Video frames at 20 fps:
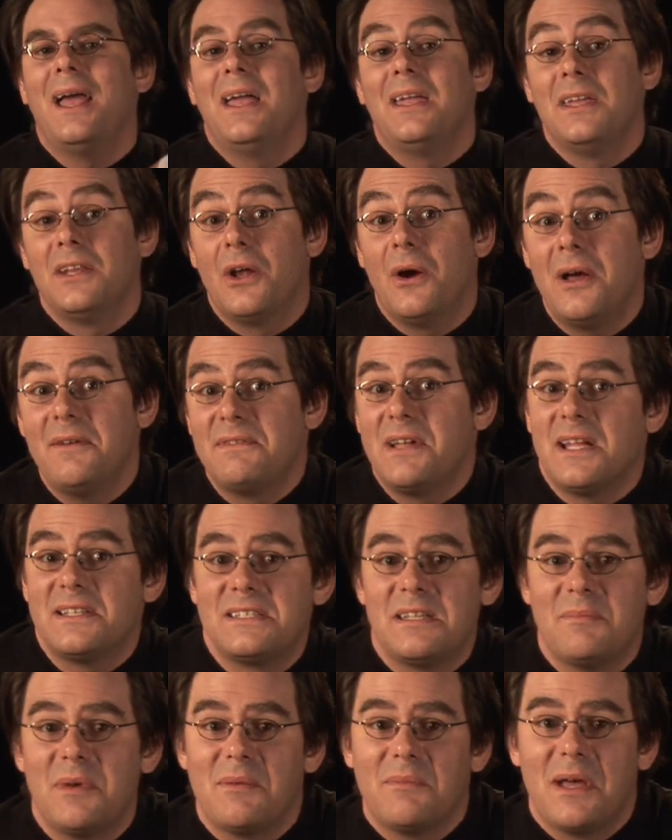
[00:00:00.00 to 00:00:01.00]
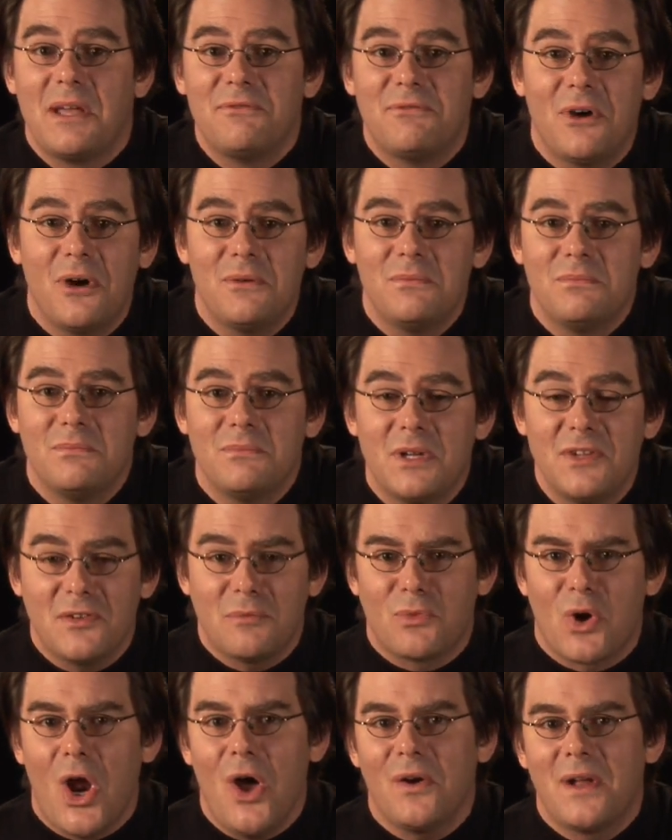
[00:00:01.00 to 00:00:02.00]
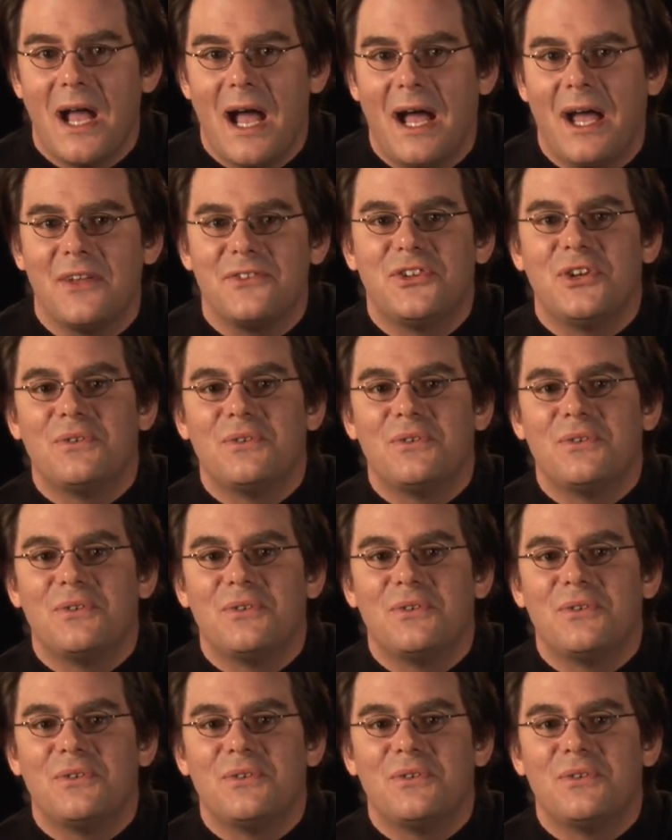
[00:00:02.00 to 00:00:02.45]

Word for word: You know, I've got some on my phone. Because I'm Rokosz,